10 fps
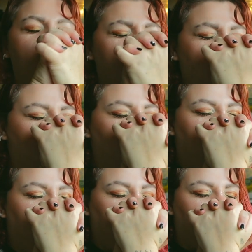oh
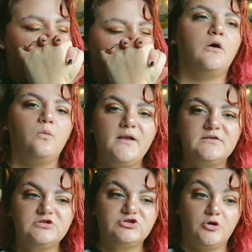pardon me, a
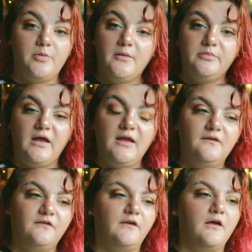winter shop
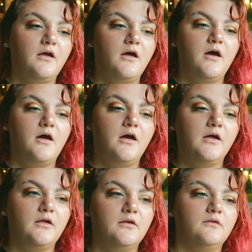update.
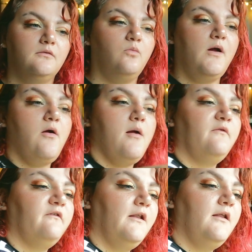Uh, where
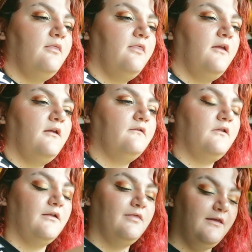I'm selling things like